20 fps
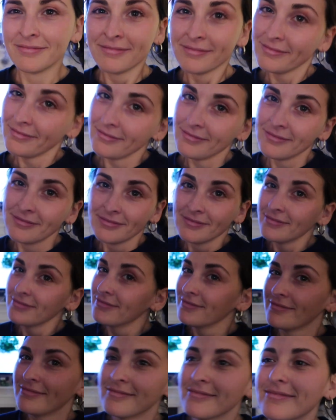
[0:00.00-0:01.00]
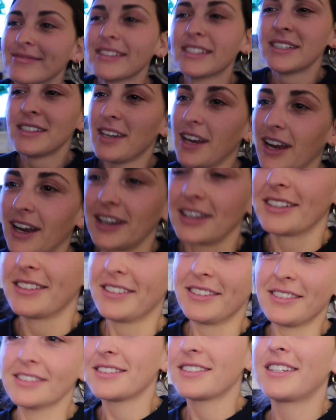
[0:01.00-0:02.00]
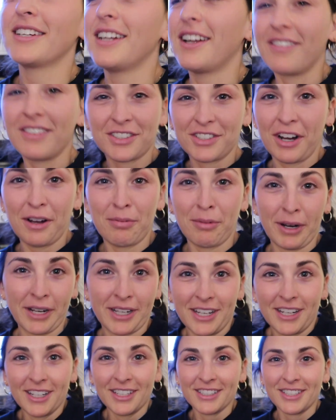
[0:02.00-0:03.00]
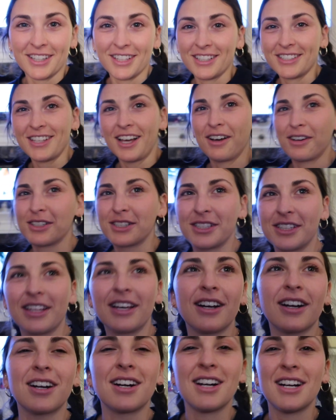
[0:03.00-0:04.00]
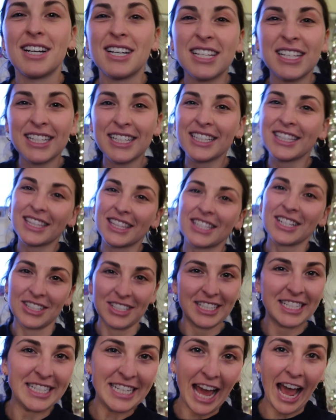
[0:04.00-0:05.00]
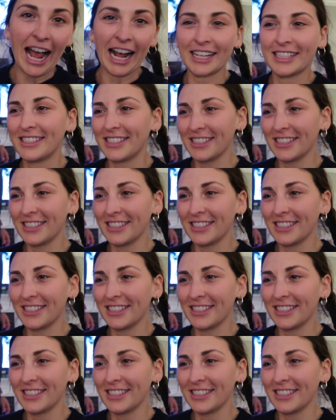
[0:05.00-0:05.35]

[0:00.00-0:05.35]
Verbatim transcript: Sorry, silly. Yeah, you, can never try breaking into this house. There, are they're stacked.